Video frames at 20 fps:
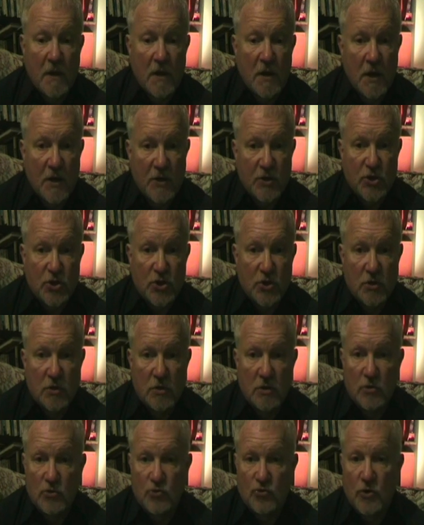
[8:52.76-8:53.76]
clutch
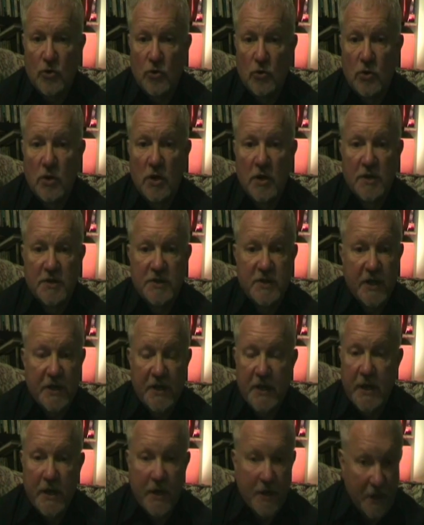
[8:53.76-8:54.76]
control
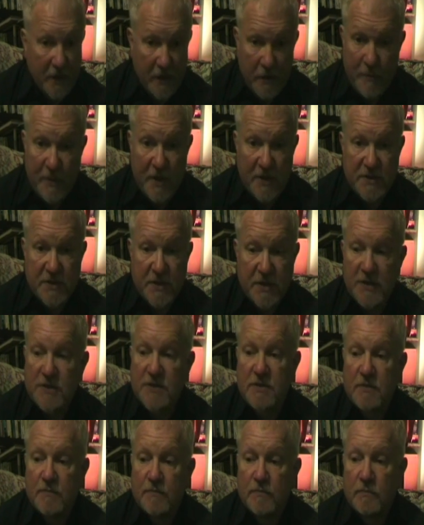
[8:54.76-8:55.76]
technique and other
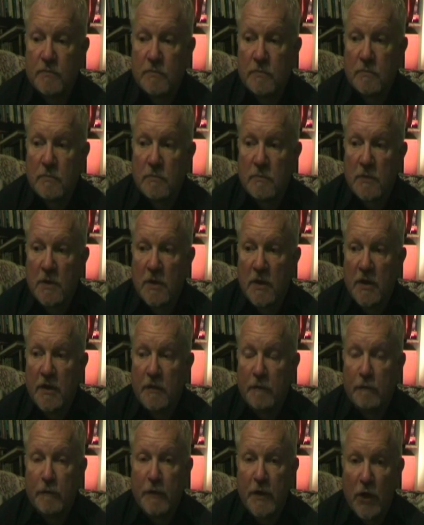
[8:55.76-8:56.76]
basics
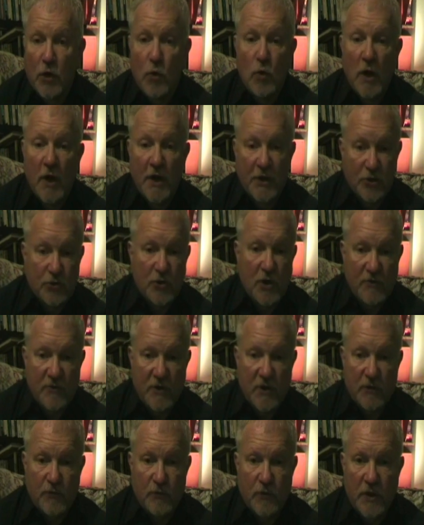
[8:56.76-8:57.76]
in very quiet,
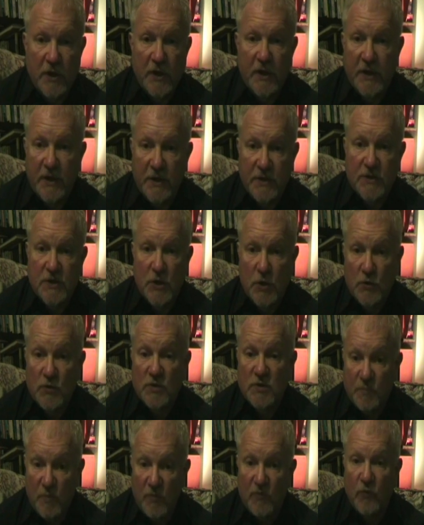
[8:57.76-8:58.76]
traffic-free
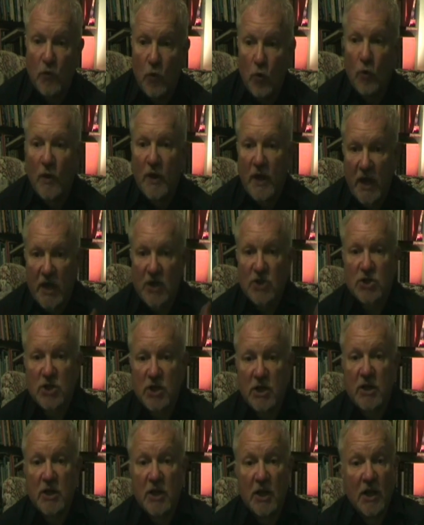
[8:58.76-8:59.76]
zones before we
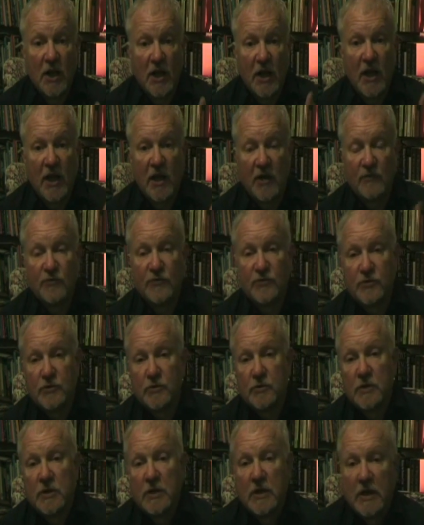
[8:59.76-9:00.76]
actually have
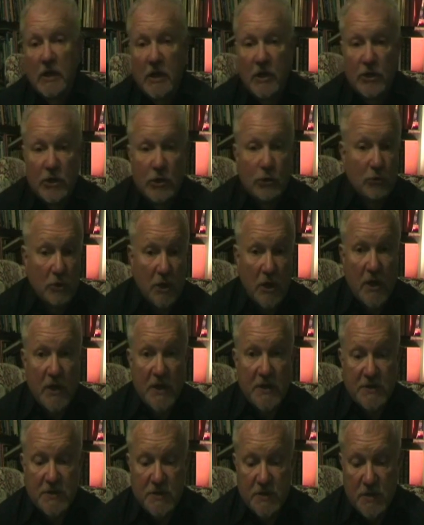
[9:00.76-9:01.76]
to
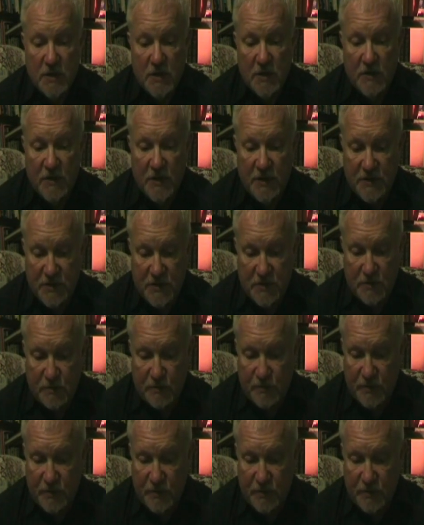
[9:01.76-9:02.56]
utilize this